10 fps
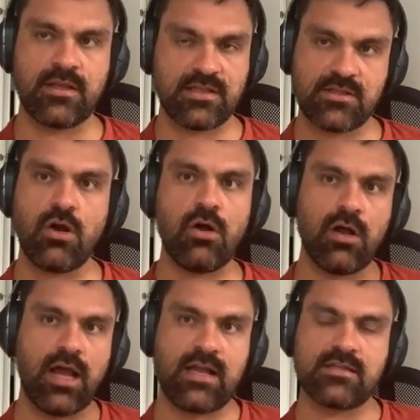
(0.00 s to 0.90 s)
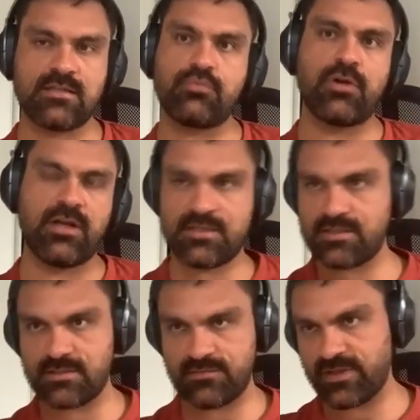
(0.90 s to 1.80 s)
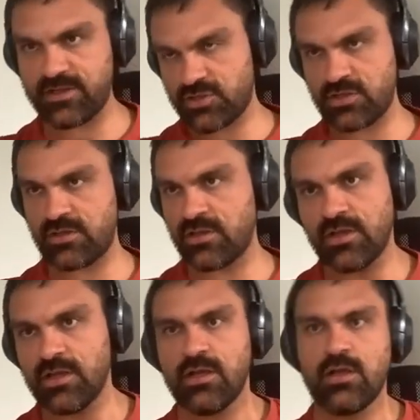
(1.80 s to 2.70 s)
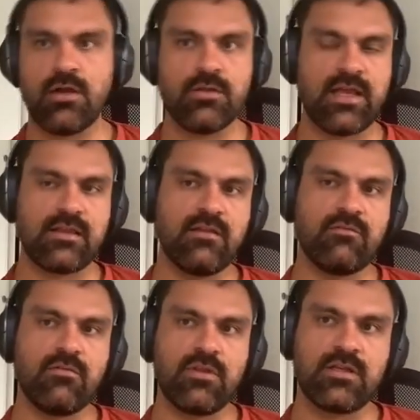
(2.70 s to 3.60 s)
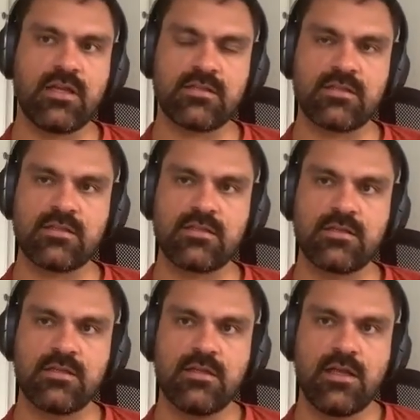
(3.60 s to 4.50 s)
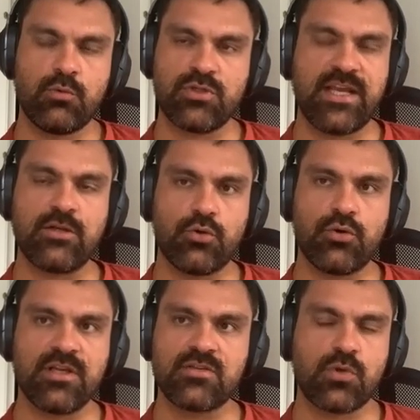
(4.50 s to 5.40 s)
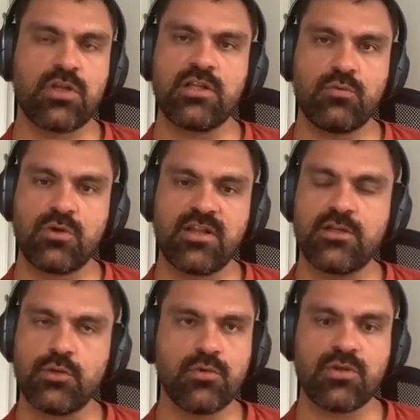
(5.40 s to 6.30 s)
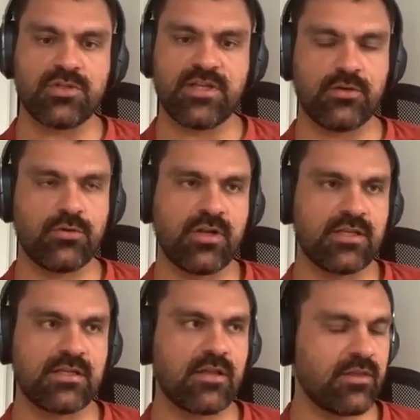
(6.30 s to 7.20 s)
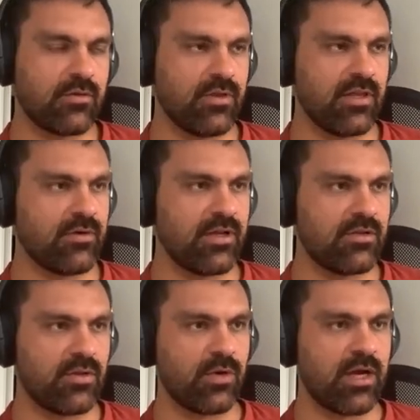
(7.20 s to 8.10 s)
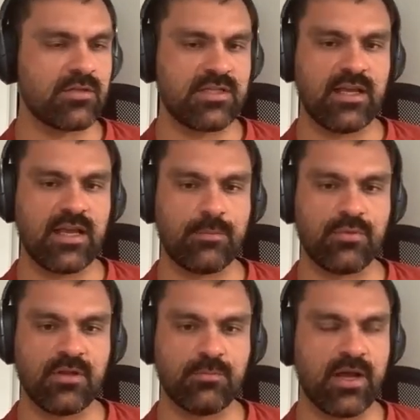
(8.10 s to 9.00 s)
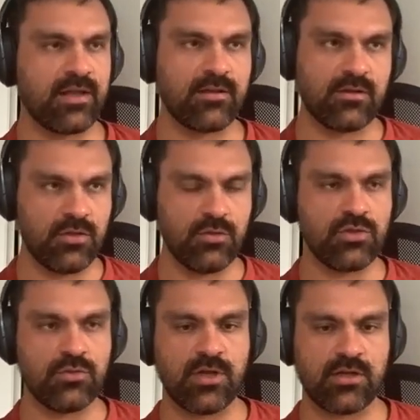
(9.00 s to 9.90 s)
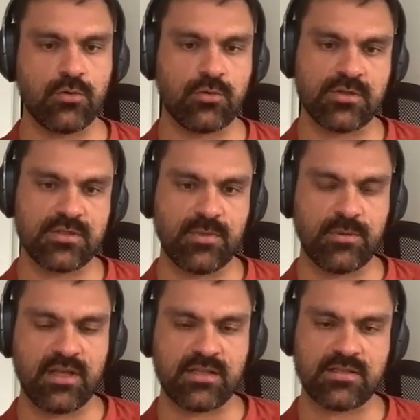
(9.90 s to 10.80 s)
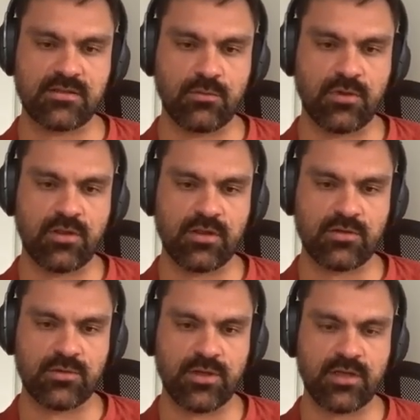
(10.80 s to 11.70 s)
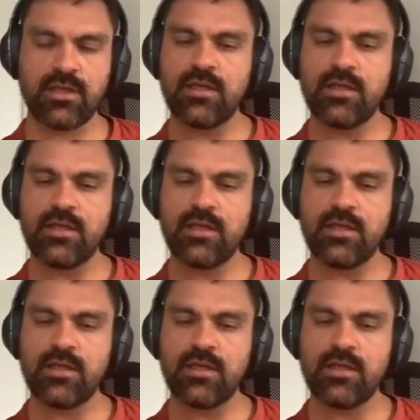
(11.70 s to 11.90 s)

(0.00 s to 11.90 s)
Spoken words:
That's all asset price inflation on that level. That doesn't retained earnings. What are they doing with the retained earnings? Nothing really, right? I don't see Apple buying a huge new headquarters. Maybe that's one thing they're doing.